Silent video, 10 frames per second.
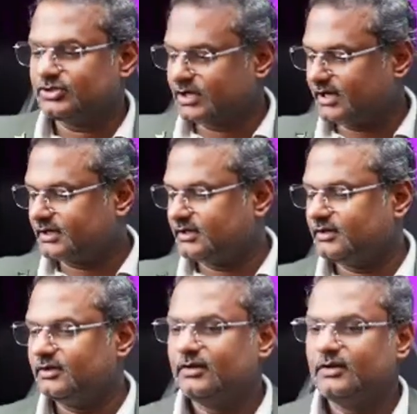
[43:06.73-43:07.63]
Let me
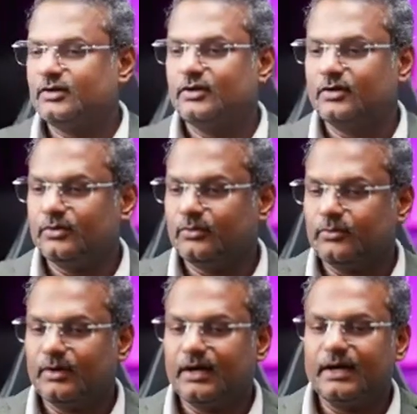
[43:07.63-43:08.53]
check.
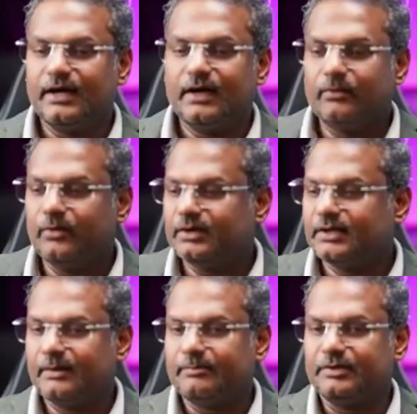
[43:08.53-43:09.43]

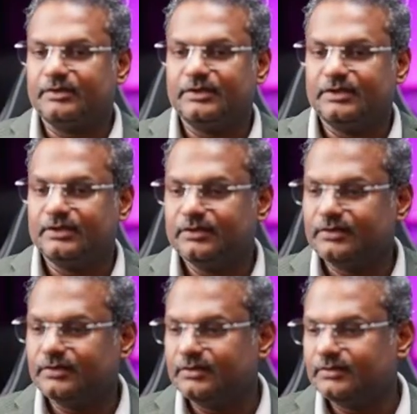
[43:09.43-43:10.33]
What happened
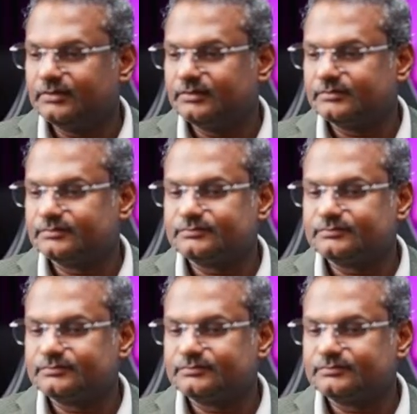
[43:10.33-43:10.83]
here?